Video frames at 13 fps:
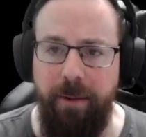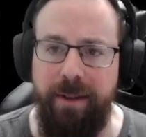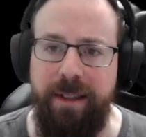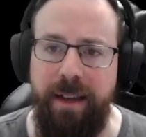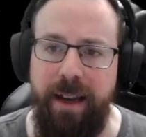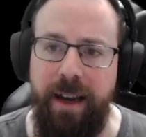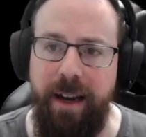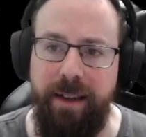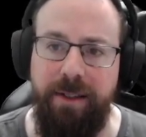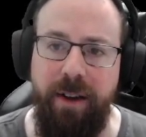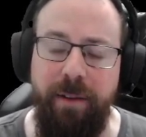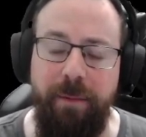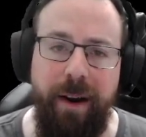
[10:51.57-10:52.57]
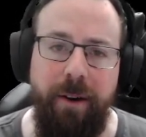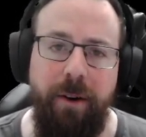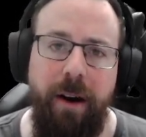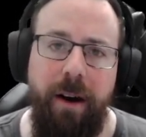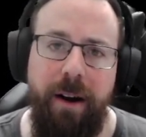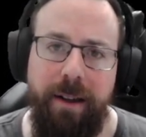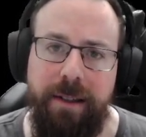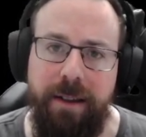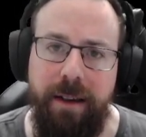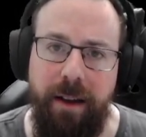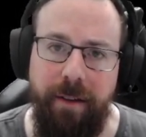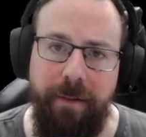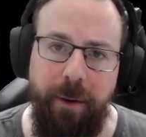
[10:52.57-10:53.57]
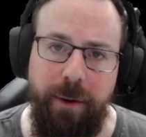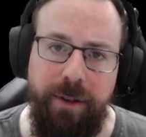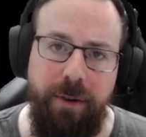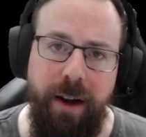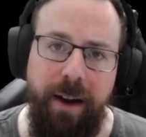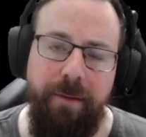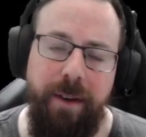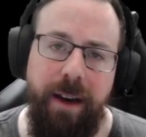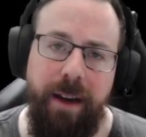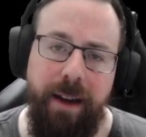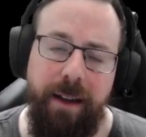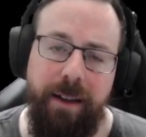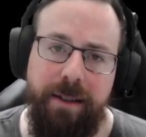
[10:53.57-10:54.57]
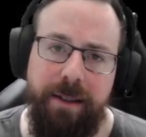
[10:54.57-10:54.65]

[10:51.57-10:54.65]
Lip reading: would say is you have better odds on the first try of getting it.